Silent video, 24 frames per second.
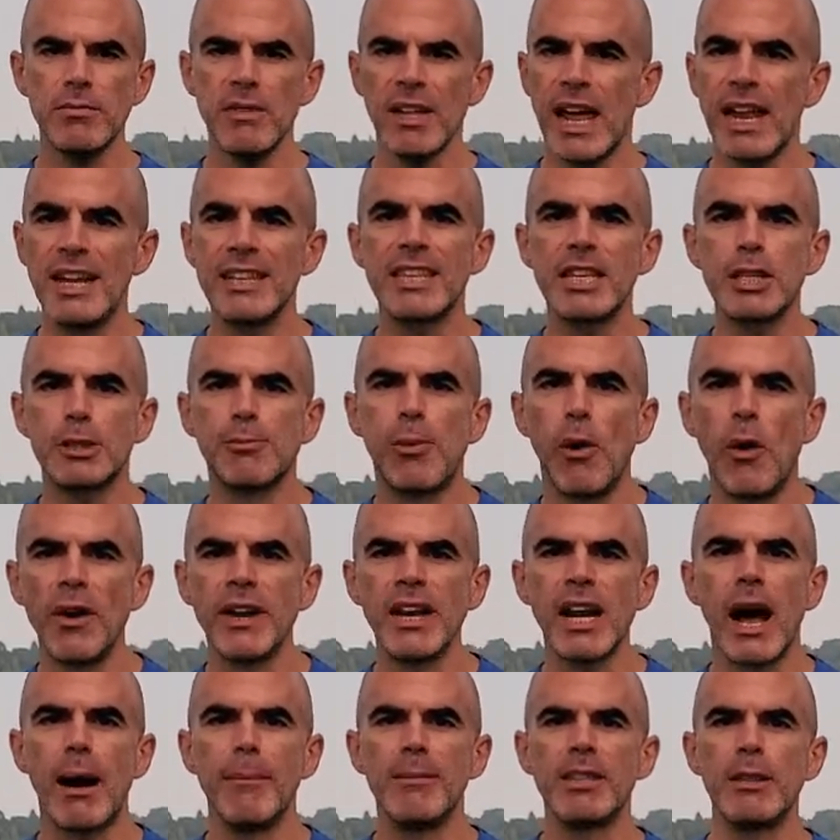And at this
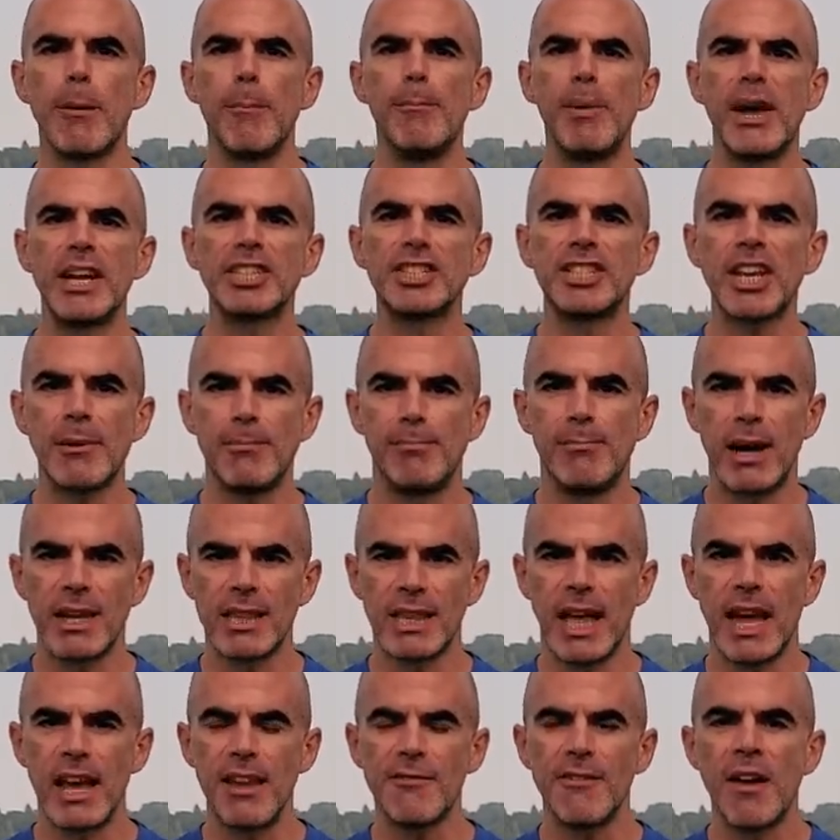point, I'm in the best shape of my
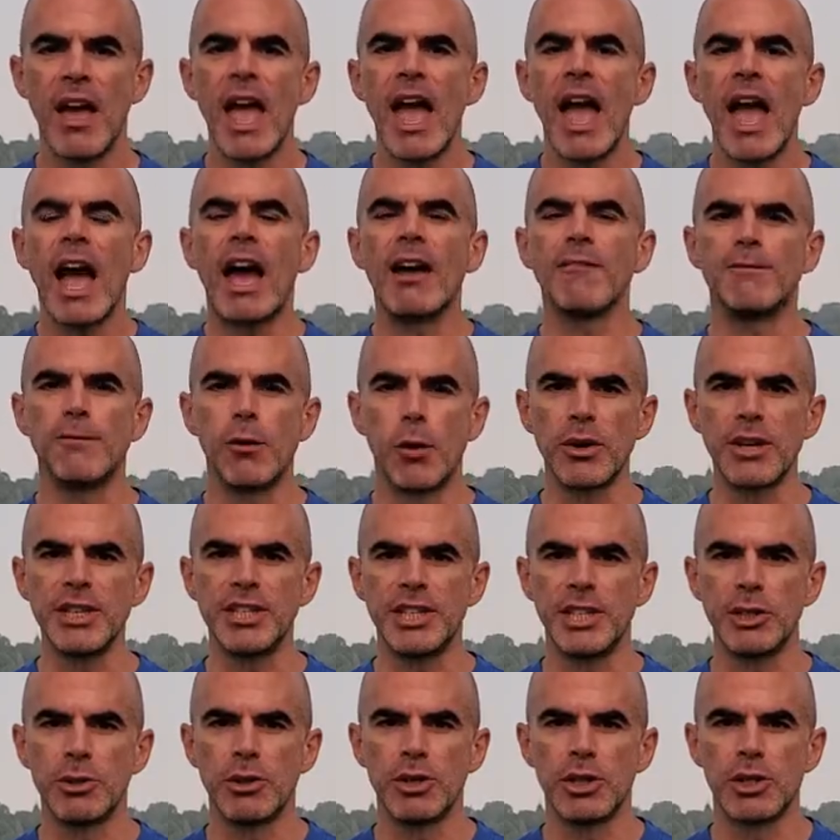life at
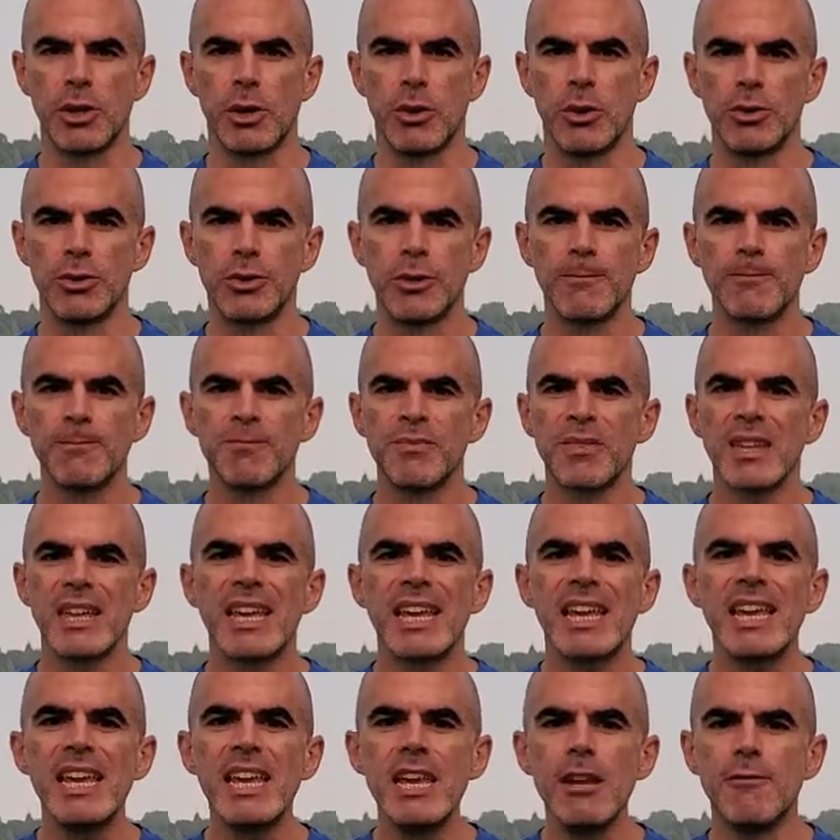42 years old.
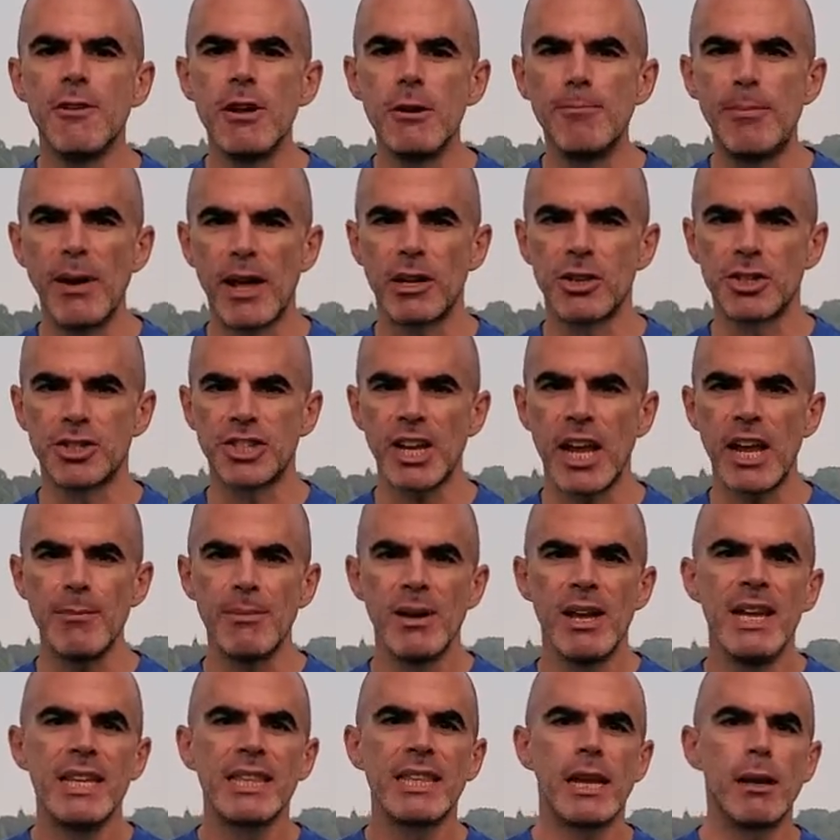Even better shape
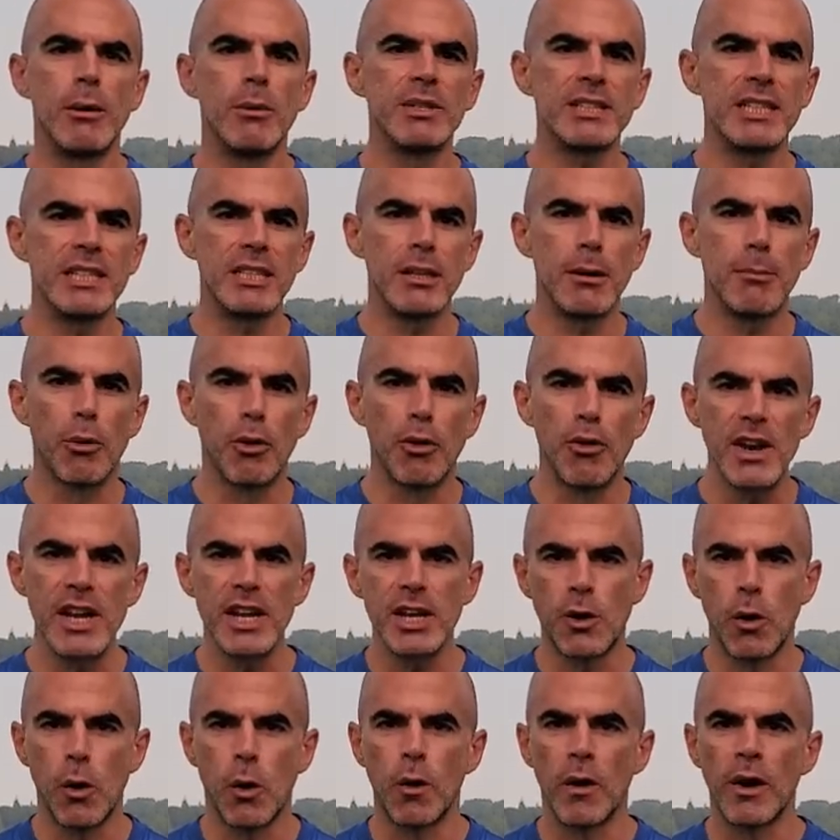than I was in the Marine
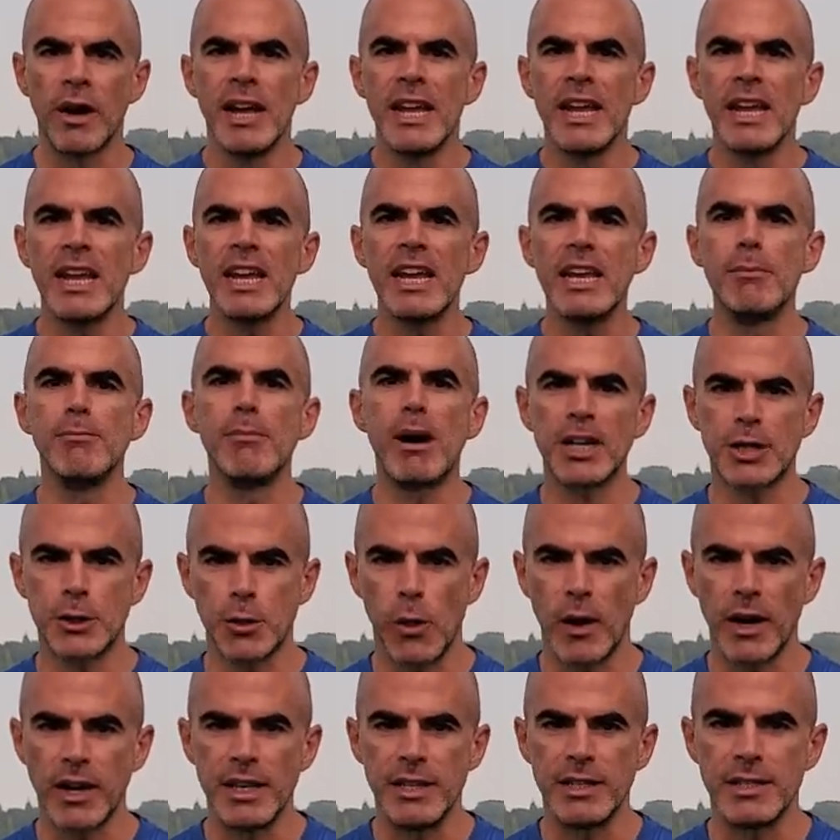Corps in my
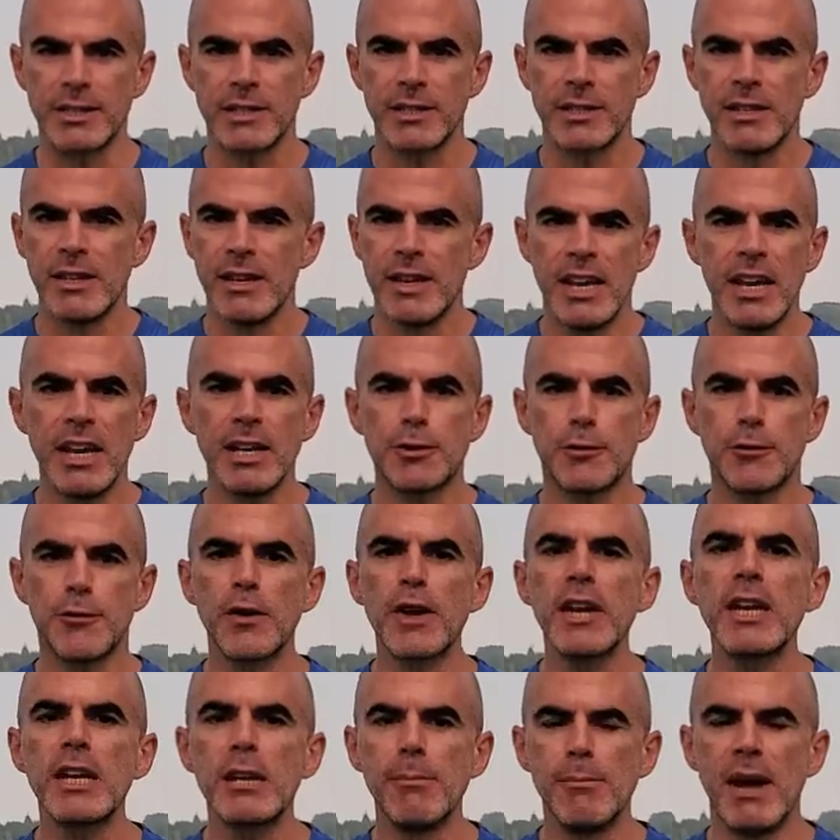20s. It's
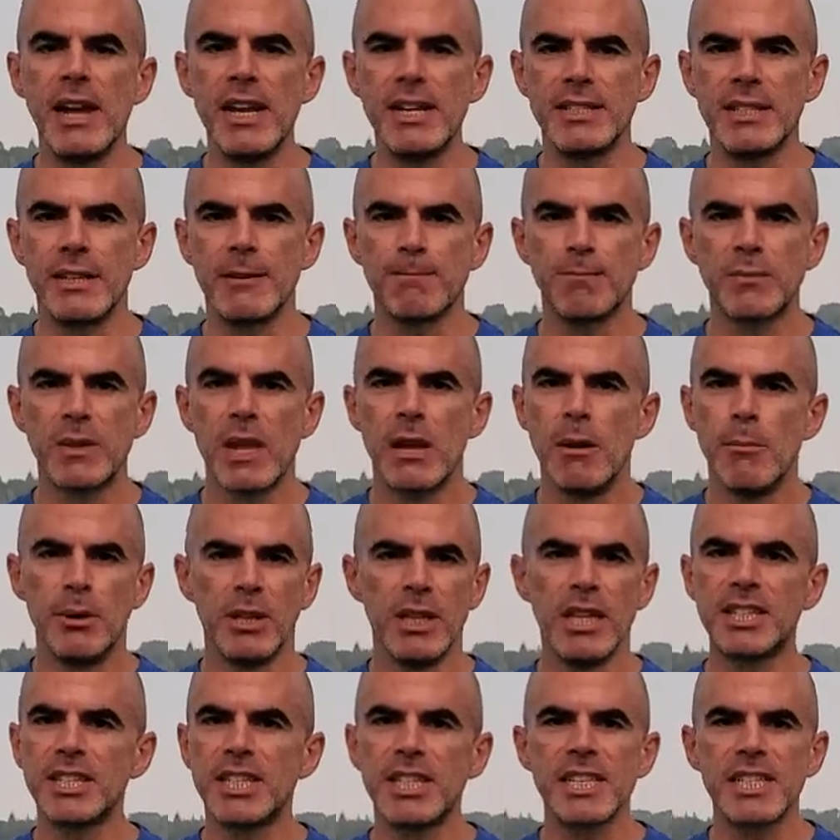freaking amazing. But
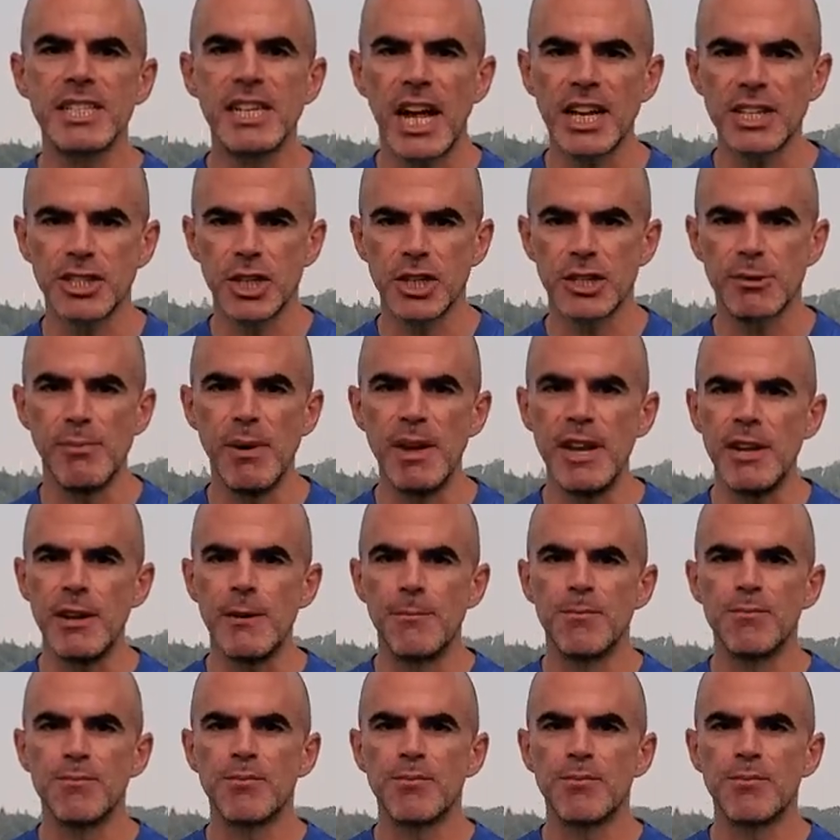listen, it's not just me.